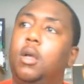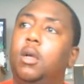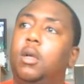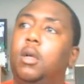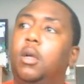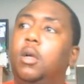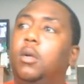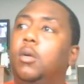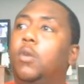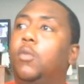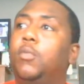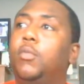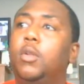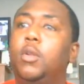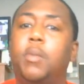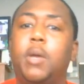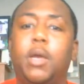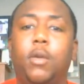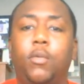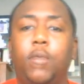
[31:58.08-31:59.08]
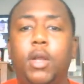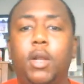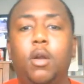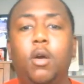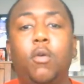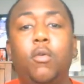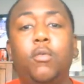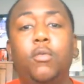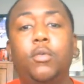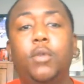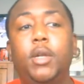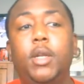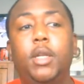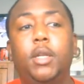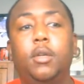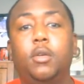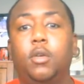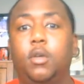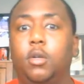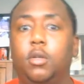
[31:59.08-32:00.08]
Hopefully nobody ran over it
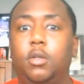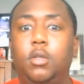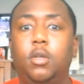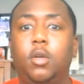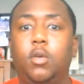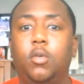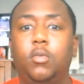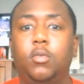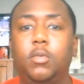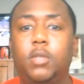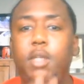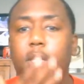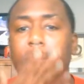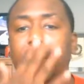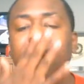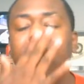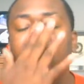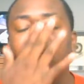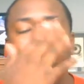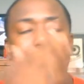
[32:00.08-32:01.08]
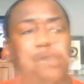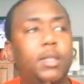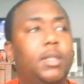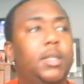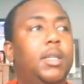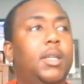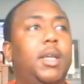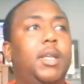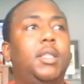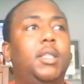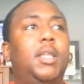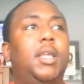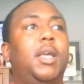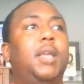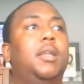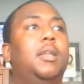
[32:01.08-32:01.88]
or hit it or anything like that.